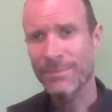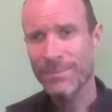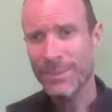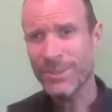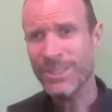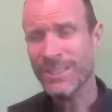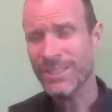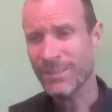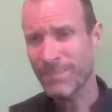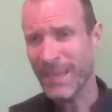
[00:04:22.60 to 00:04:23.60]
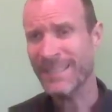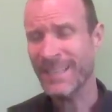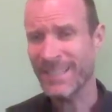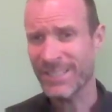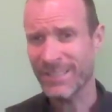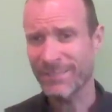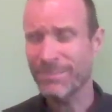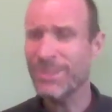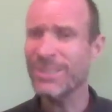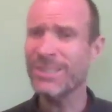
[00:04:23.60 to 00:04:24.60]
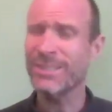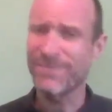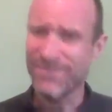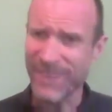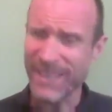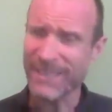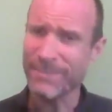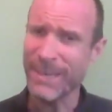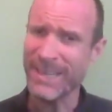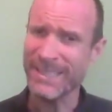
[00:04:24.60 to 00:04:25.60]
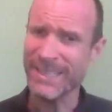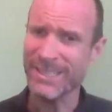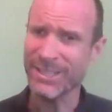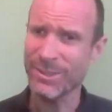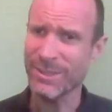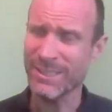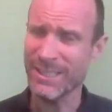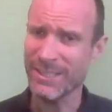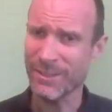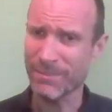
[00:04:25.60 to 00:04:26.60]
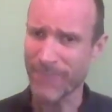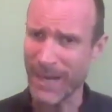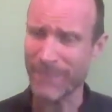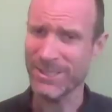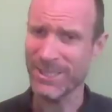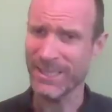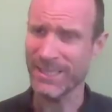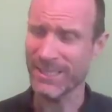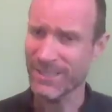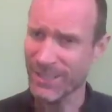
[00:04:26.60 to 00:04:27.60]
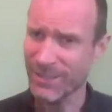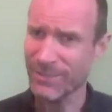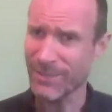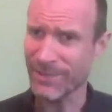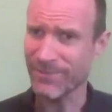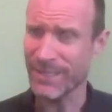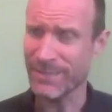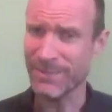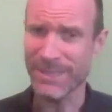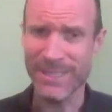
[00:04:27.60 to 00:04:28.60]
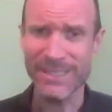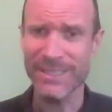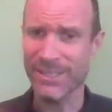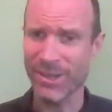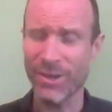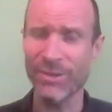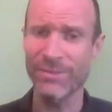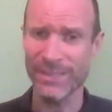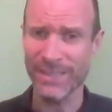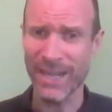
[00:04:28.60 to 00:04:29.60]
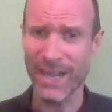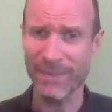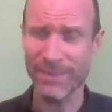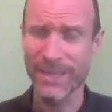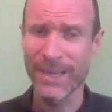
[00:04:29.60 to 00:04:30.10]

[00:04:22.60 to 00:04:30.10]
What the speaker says: Mooji should pay attention. Mooji should fucking pay attention to his teacher, Papaji. And excuse my French, but this is over the top.